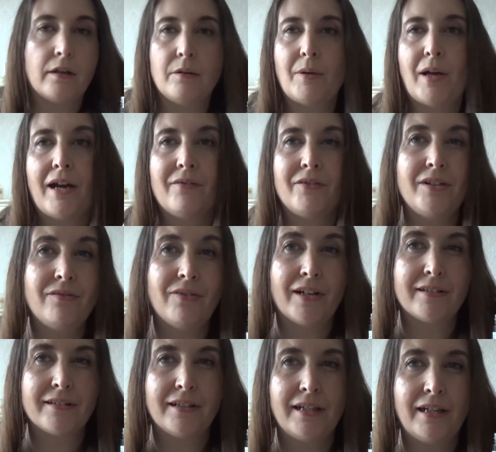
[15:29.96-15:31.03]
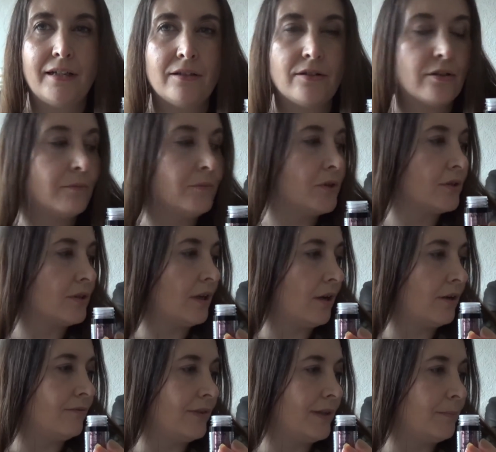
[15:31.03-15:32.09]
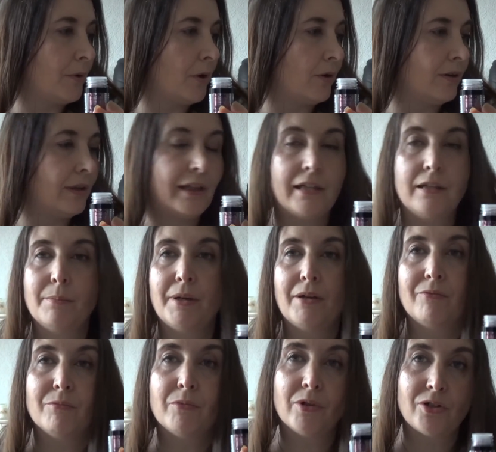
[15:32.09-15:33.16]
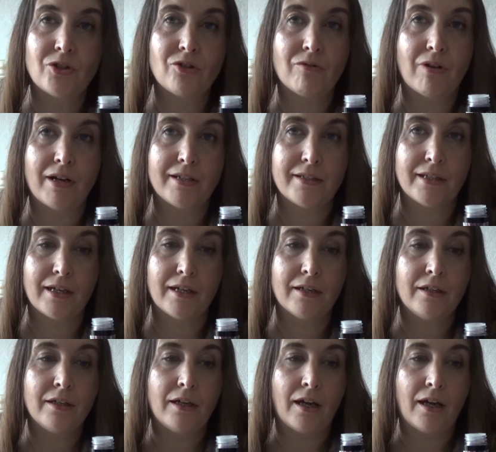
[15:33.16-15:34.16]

don't have any Vaseline, so I'm just going to hopefully put on a little bit of moisturiser